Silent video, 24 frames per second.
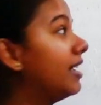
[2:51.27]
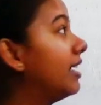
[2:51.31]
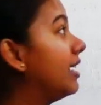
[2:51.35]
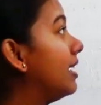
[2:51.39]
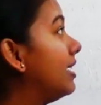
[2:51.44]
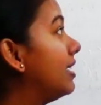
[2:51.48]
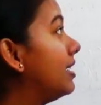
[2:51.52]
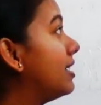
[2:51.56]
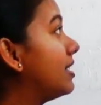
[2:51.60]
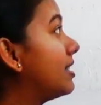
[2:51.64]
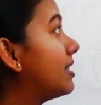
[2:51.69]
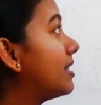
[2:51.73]

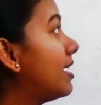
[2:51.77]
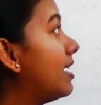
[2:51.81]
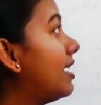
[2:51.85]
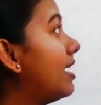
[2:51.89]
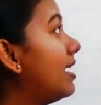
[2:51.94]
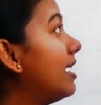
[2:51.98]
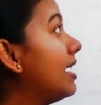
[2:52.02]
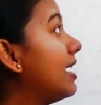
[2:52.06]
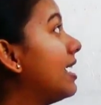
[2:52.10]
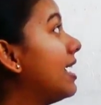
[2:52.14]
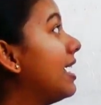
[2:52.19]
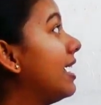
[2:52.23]
It is
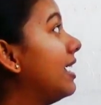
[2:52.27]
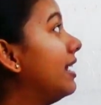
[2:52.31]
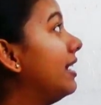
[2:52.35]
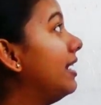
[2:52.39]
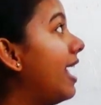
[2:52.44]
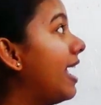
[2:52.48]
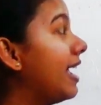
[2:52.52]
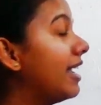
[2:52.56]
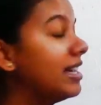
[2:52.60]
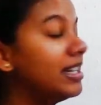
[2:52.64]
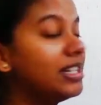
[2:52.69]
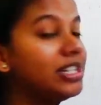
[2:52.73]
a
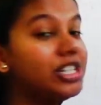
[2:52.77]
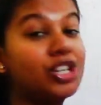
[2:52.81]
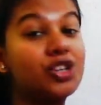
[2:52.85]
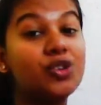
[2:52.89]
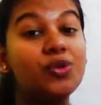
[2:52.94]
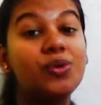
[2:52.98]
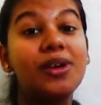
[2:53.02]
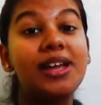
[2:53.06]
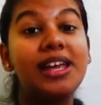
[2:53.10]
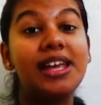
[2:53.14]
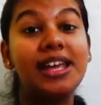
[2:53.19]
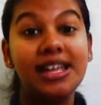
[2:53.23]

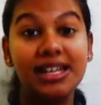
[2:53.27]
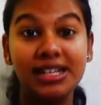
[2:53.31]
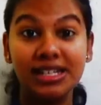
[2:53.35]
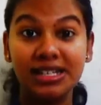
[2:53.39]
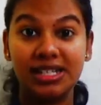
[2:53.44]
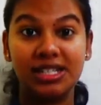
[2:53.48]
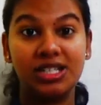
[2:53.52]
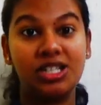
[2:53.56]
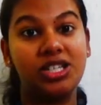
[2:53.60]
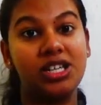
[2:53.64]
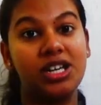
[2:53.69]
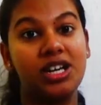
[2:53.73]
negative
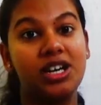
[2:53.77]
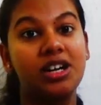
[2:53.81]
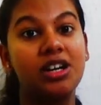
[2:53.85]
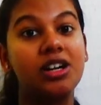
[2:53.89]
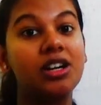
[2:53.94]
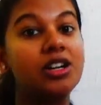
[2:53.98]
integer.